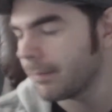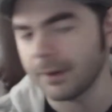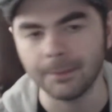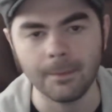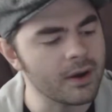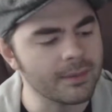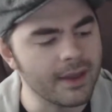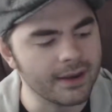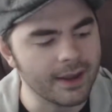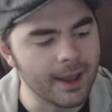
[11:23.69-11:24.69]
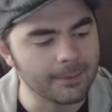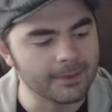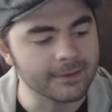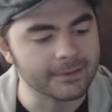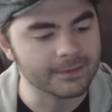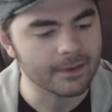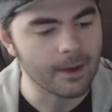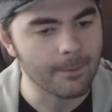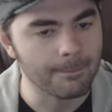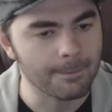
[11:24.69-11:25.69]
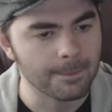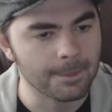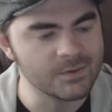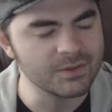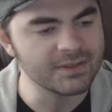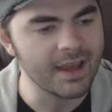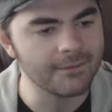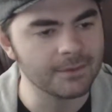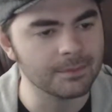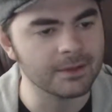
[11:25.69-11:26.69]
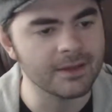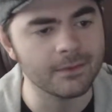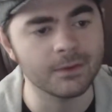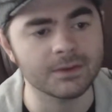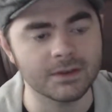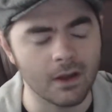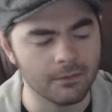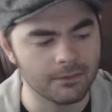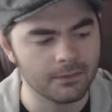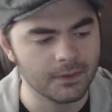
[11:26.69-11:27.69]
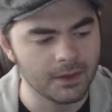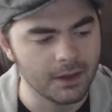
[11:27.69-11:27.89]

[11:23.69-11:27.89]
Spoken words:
But what I'm getting at is, you just have to believe in yourself.